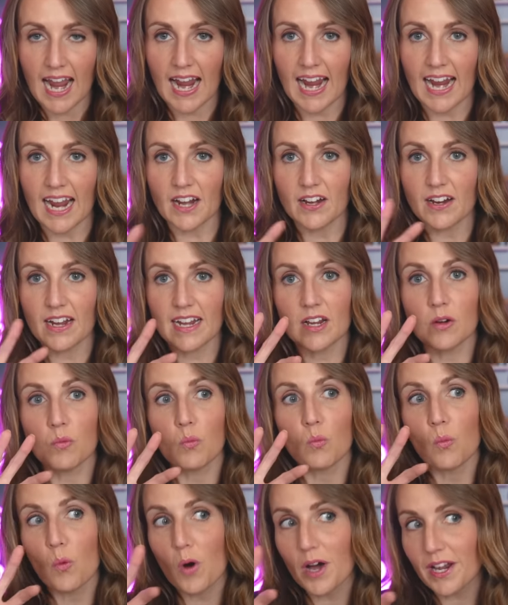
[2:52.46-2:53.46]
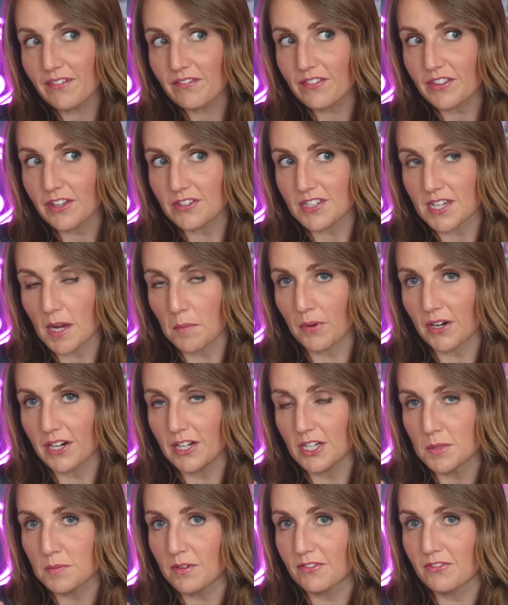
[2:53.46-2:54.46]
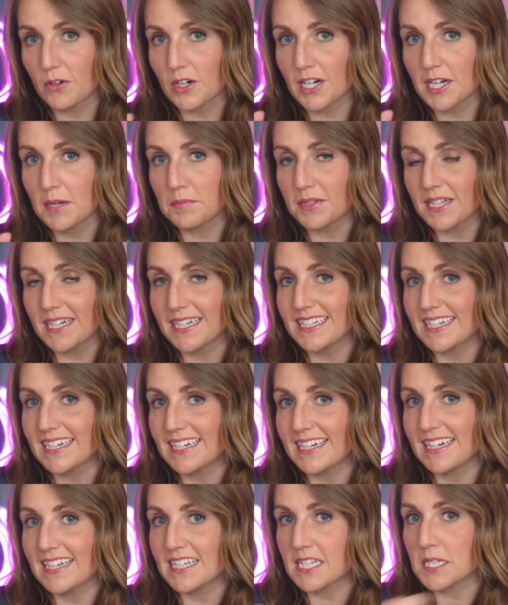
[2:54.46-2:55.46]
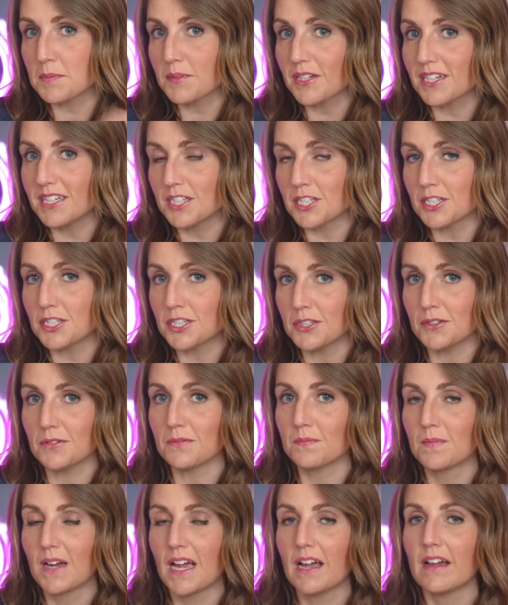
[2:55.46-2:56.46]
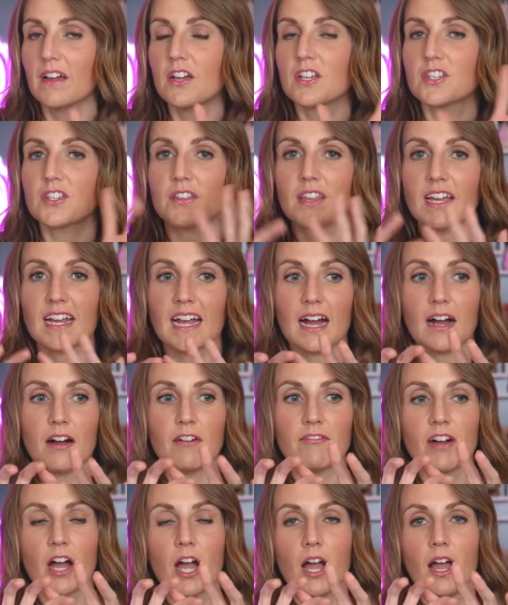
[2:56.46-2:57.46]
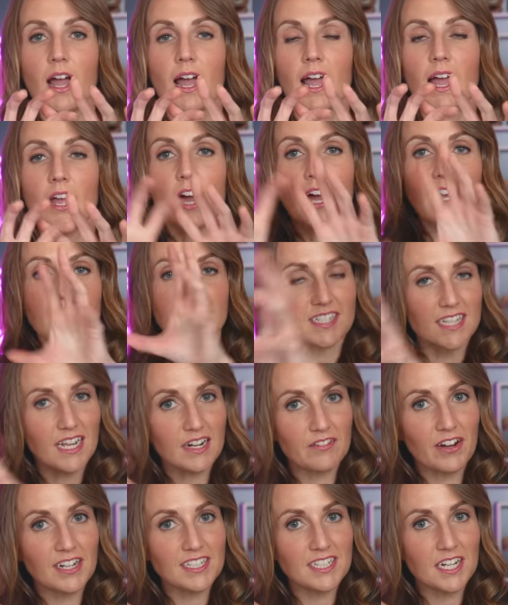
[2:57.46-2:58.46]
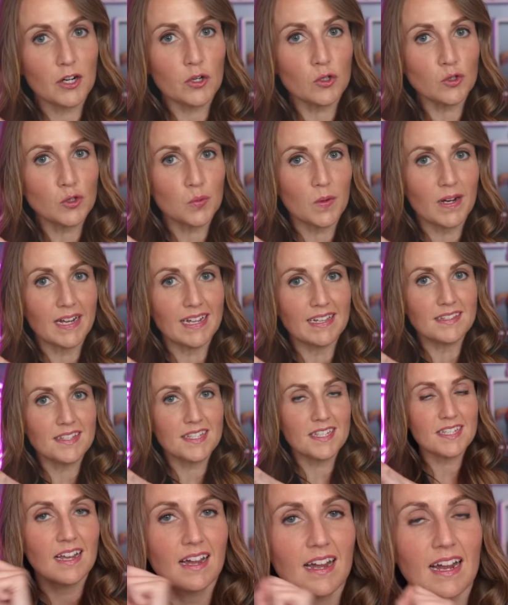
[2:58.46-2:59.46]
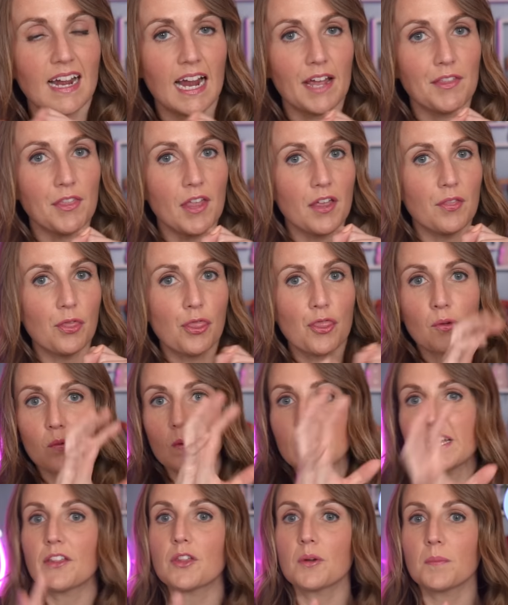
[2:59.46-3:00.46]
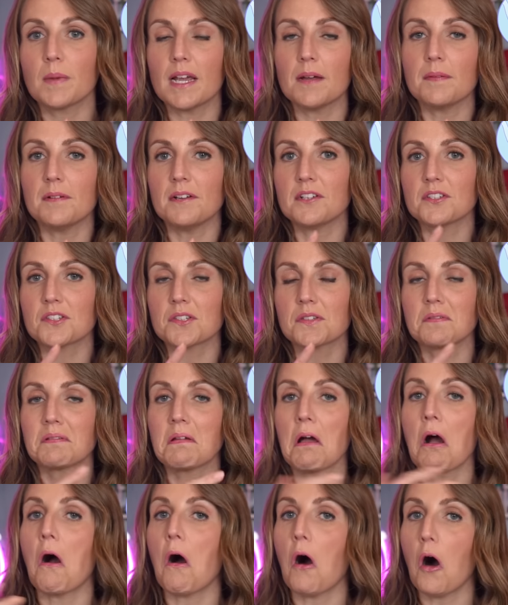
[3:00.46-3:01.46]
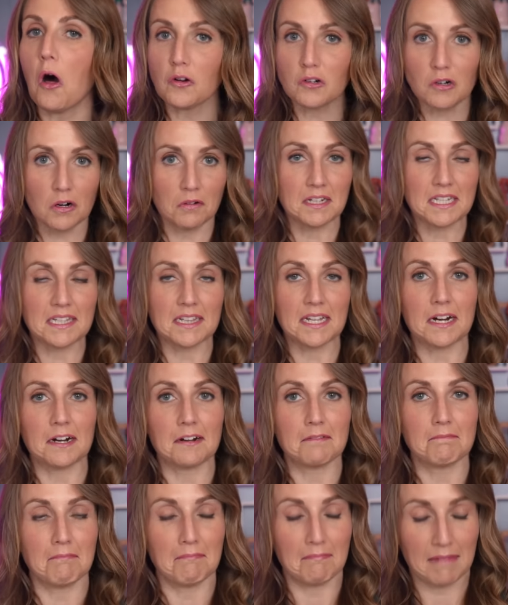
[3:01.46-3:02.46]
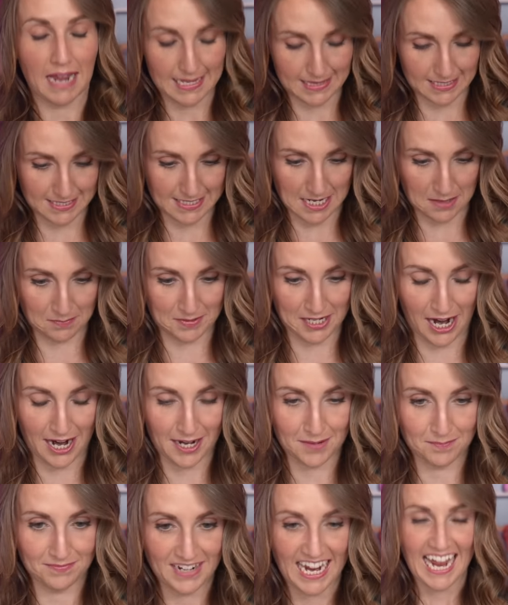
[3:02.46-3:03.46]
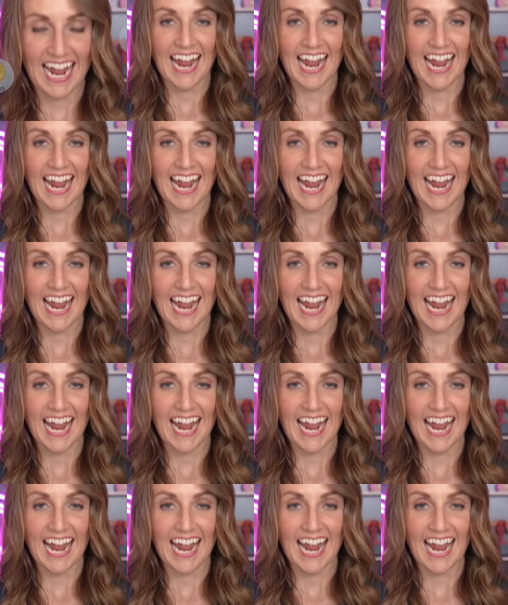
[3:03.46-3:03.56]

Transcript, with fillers: And in one of those embryos, before it implanted, it split into two. So they have a set of identical twins and then three other babies all growing in there at the same time.